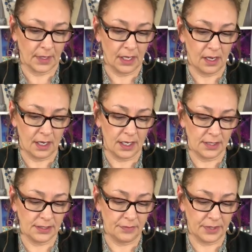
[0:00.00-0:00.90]
And I guess
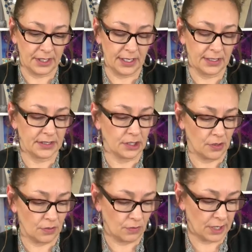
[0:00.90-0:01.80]
there really is
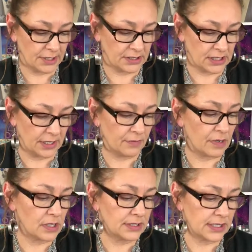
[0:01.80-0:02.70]
no right side,
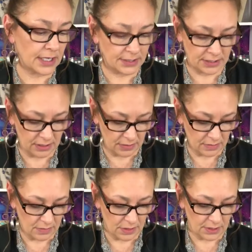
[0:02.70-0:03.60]
wrong side
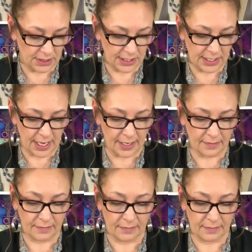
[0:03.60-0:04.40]
to, to that.